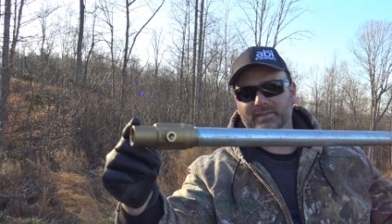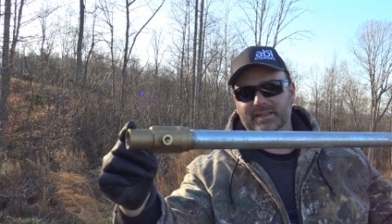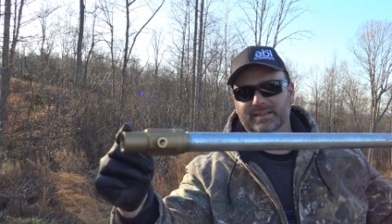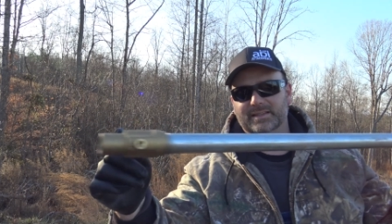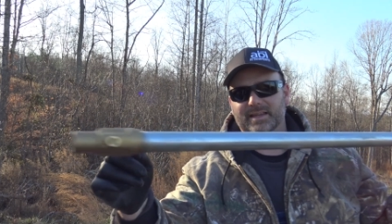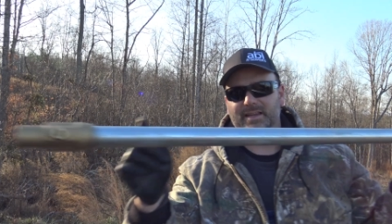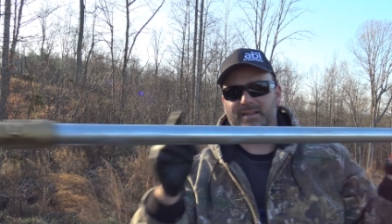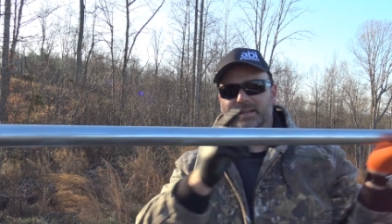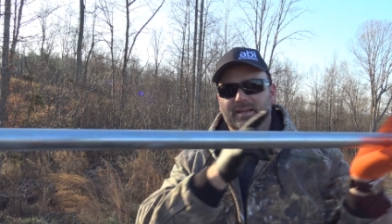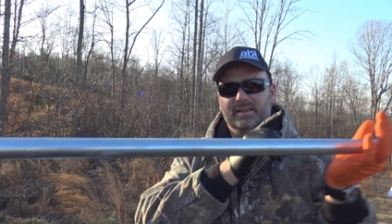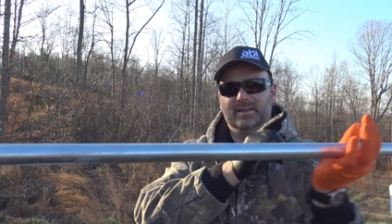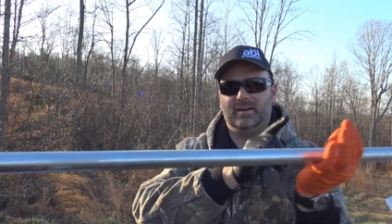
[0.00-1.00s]
this end
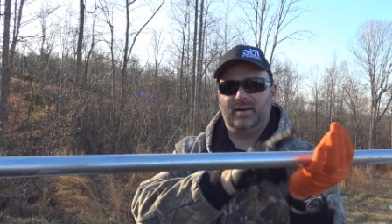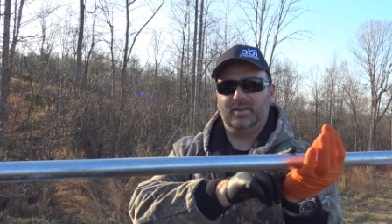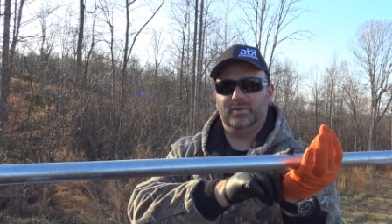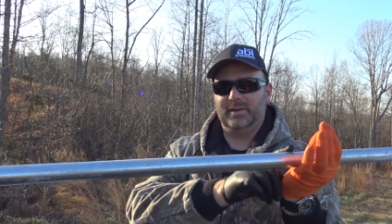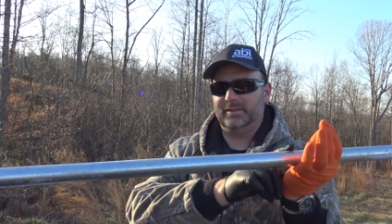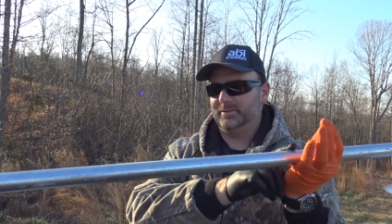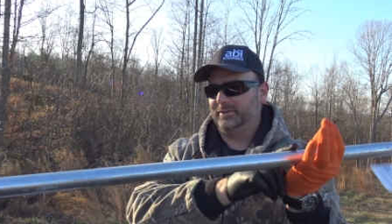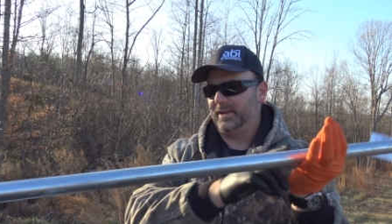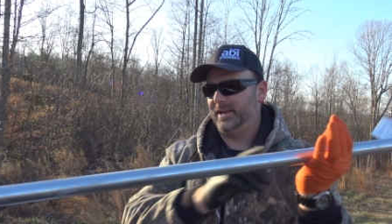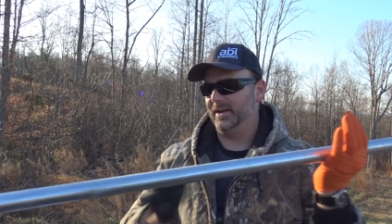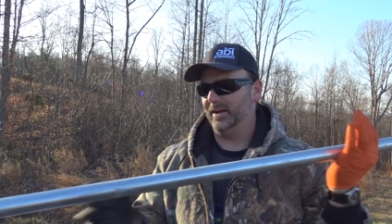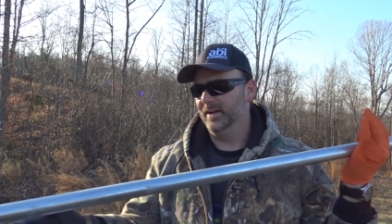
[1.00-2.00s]
all the way through to
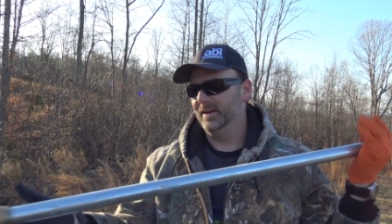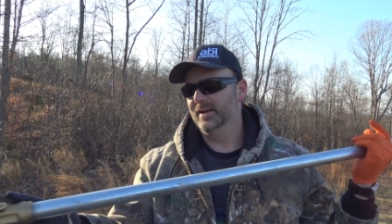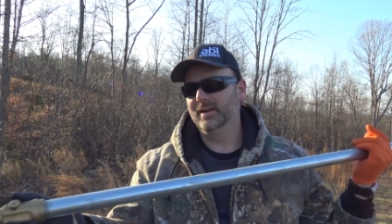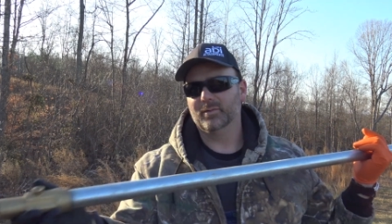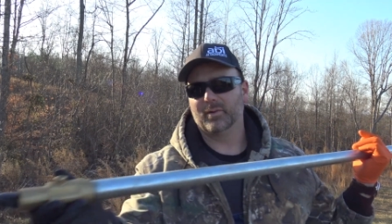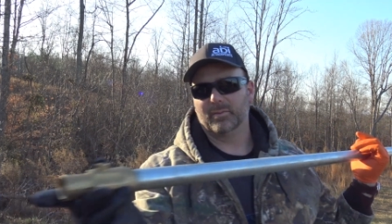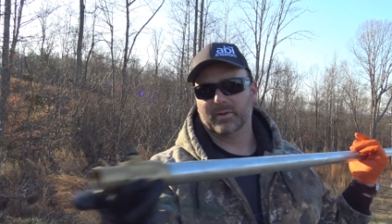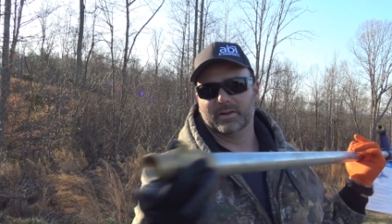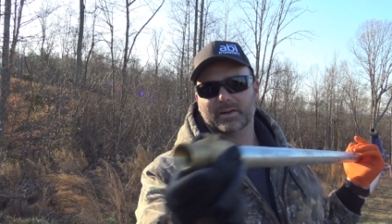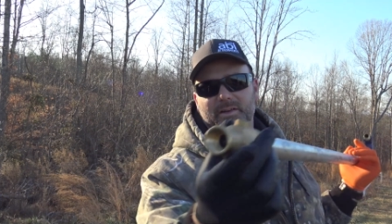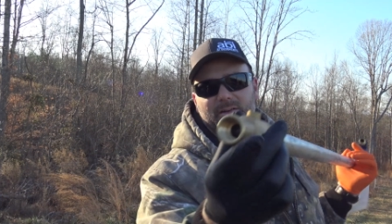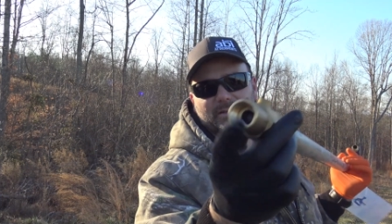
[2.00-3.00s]
here. What we're
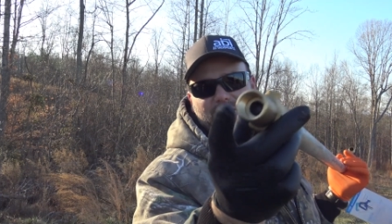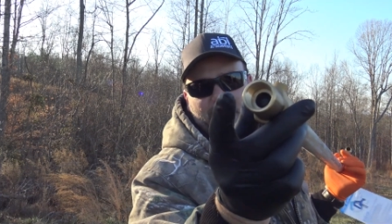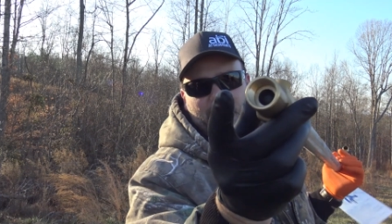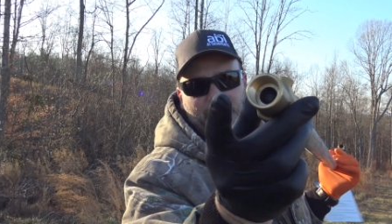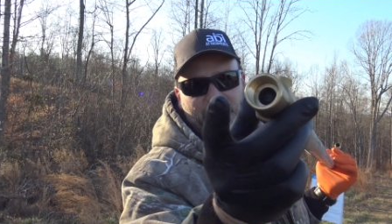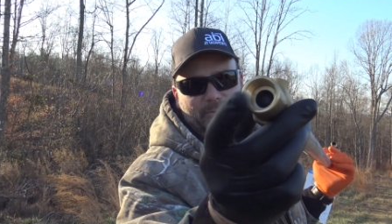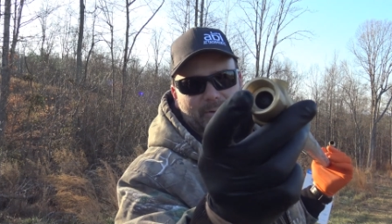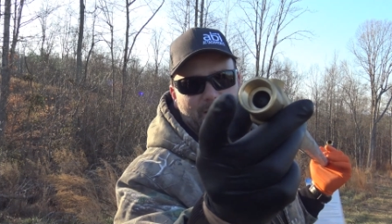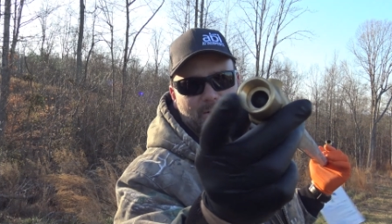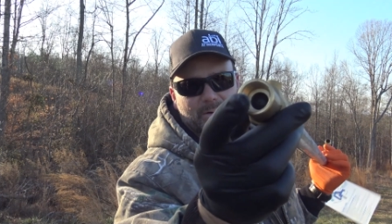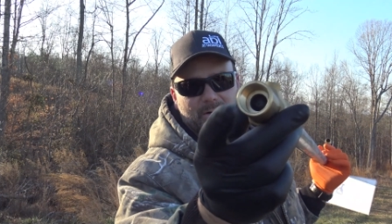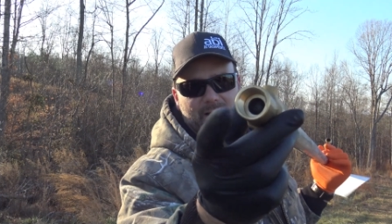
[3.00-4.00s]
gonna do is hook up a three
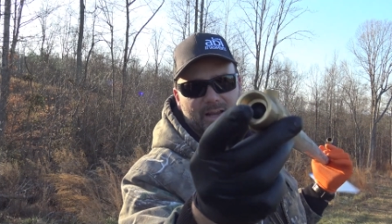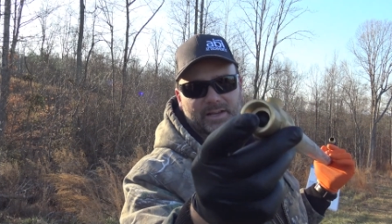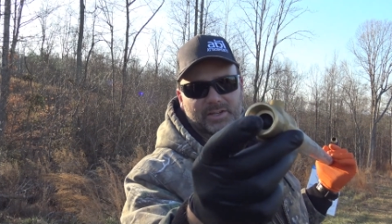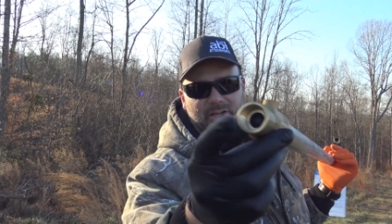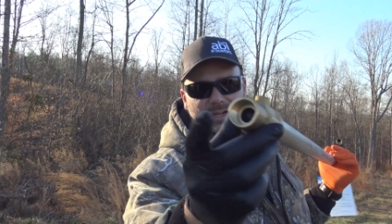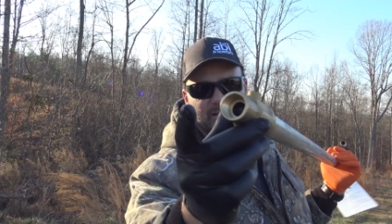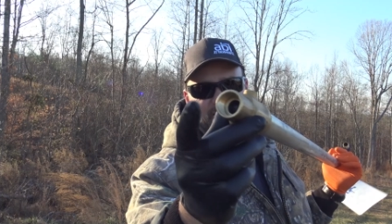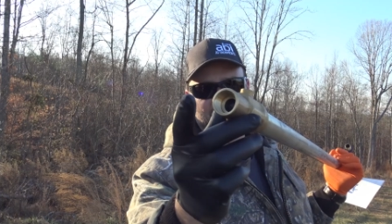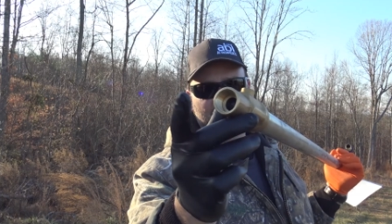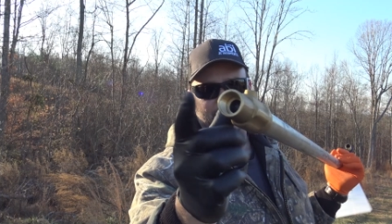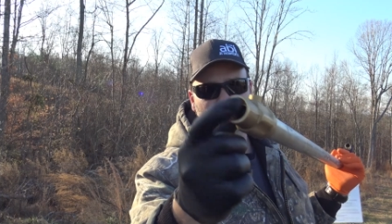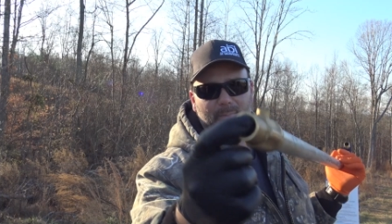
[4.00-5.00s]
quarter inch
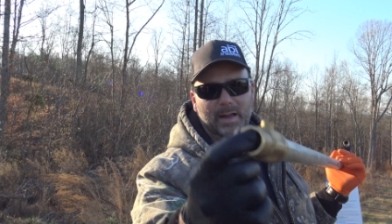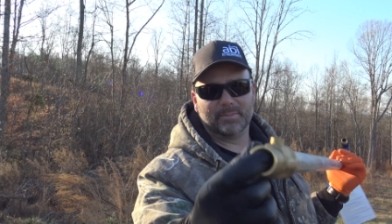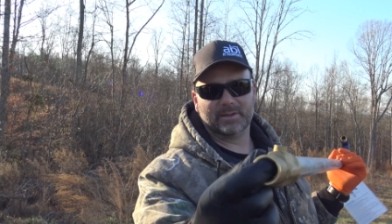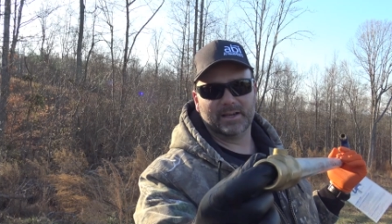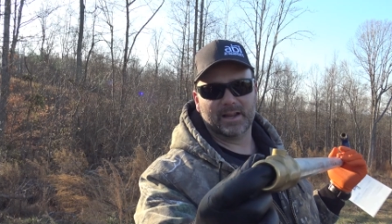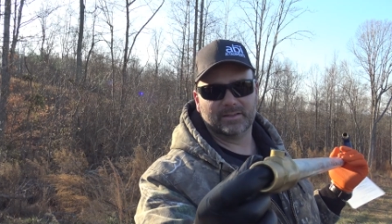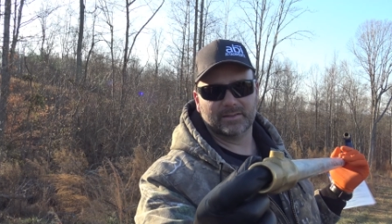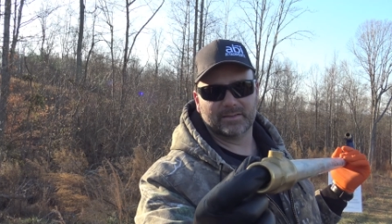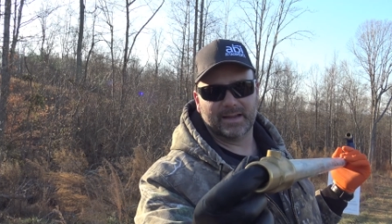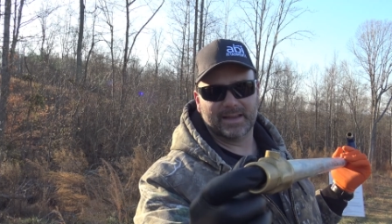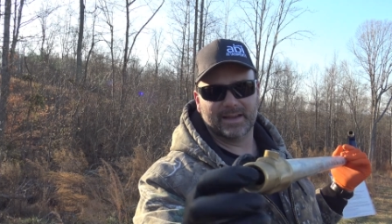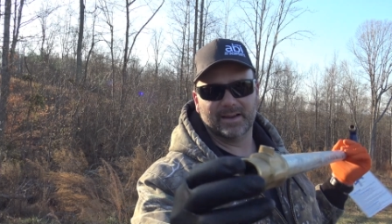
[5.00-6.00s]
uh, pipe connector
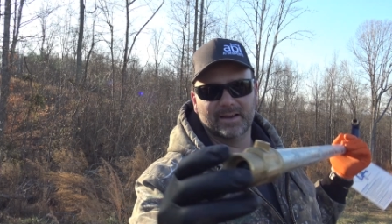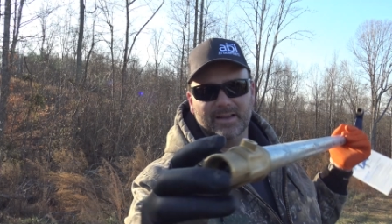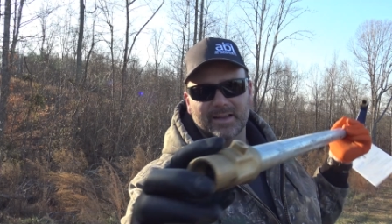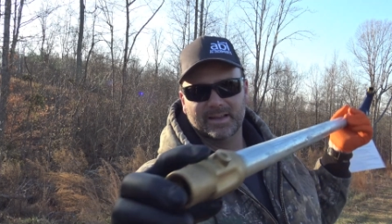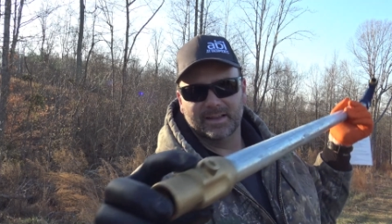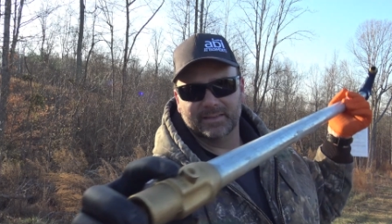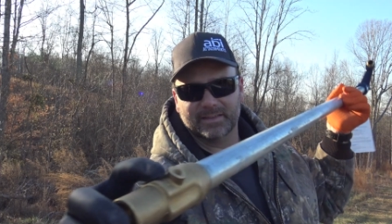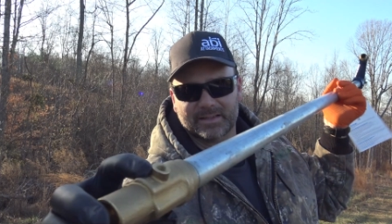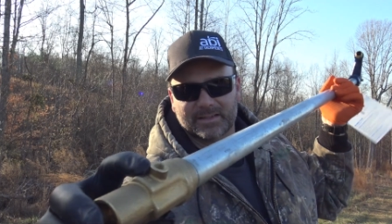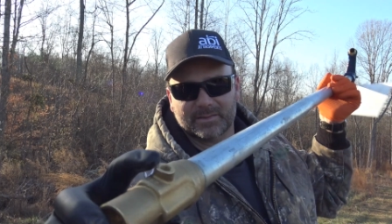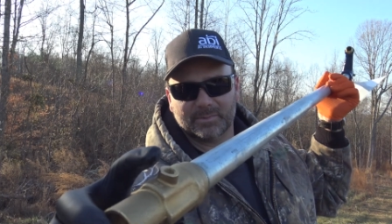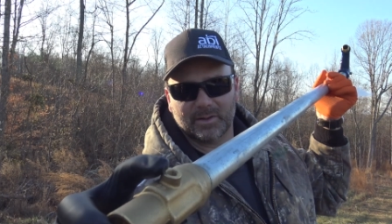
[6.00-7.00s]
right here, and
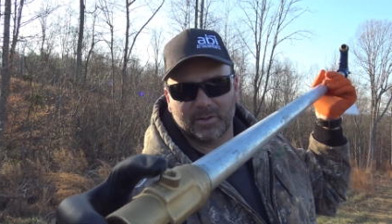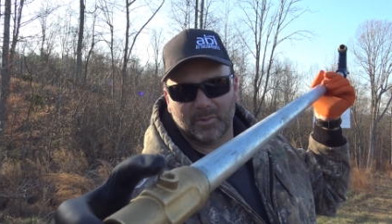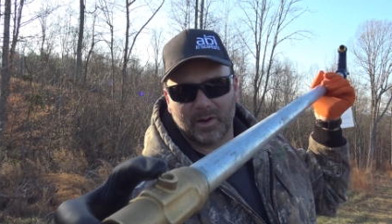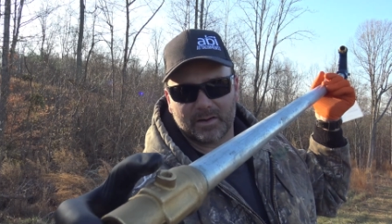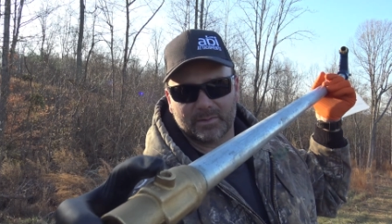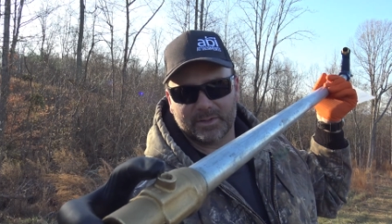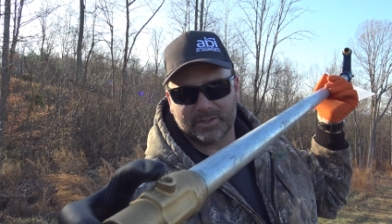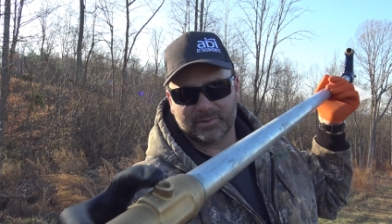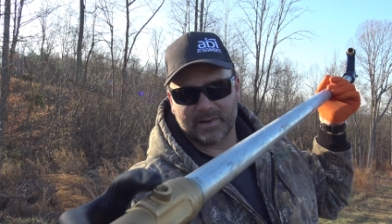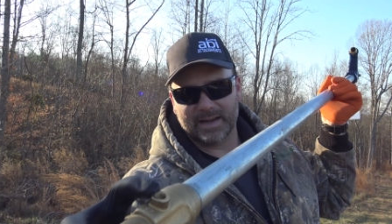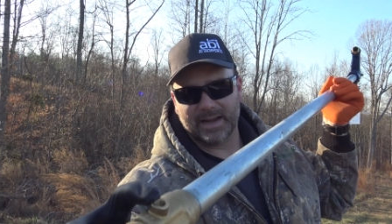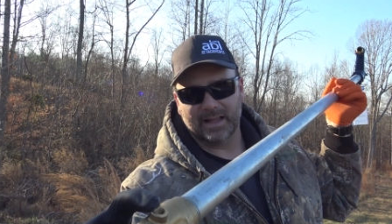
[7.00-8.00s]
this is where the water would
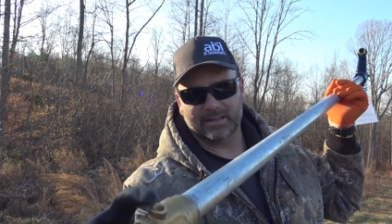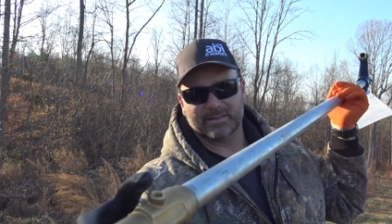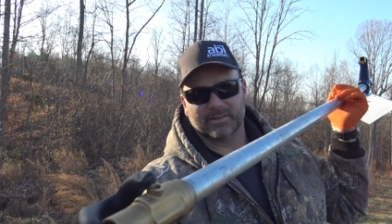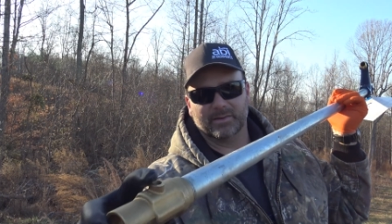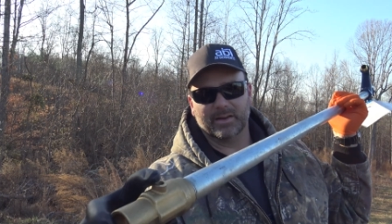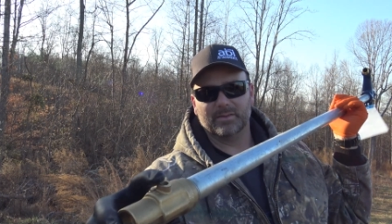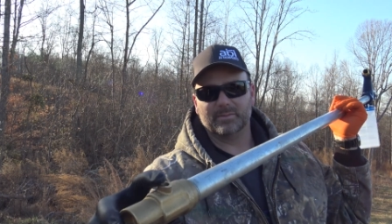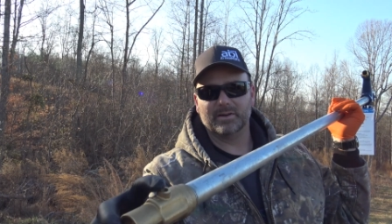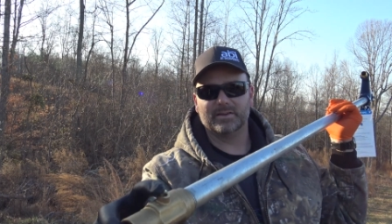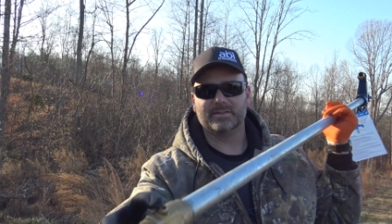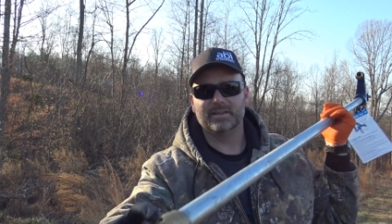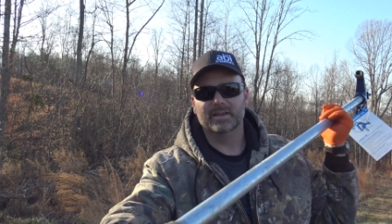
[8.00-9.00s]
drain out. So in other
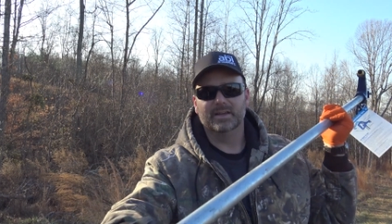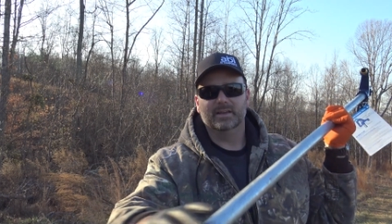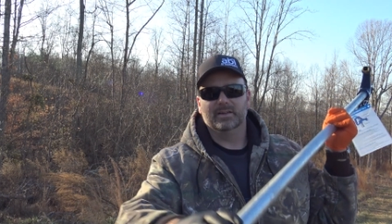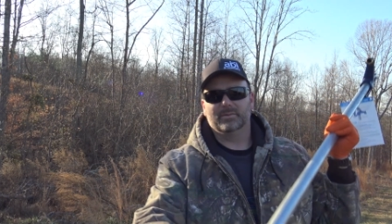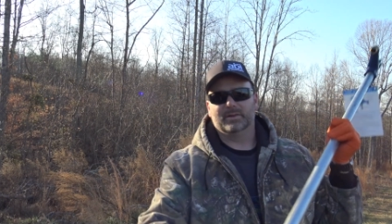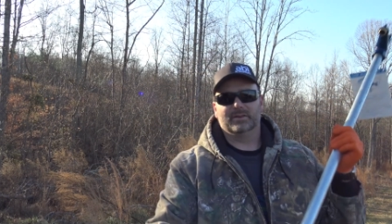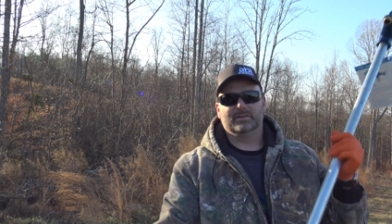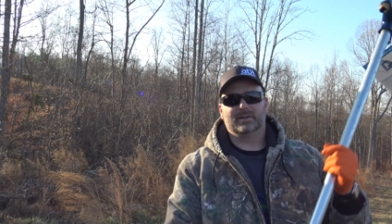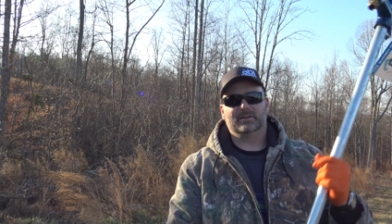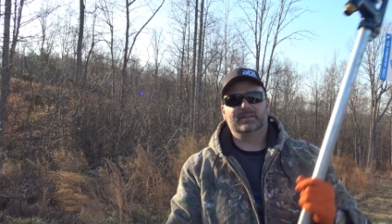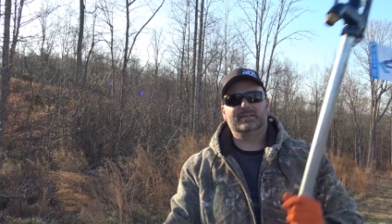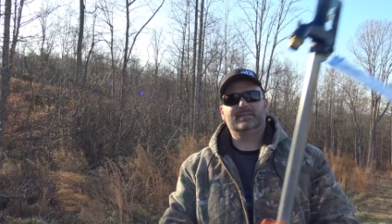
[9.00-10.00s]
words, when you
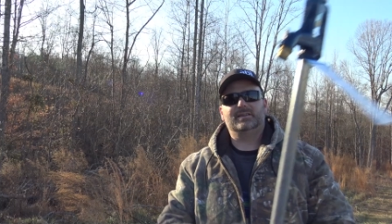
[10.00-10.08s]
turn this